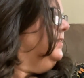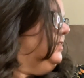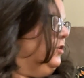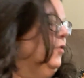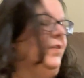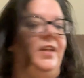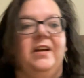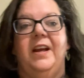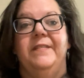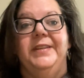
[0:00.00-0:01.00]
it's over there,
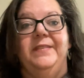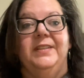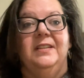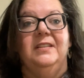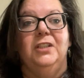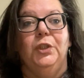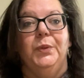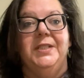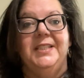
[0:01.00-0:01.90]
I haven't even glued it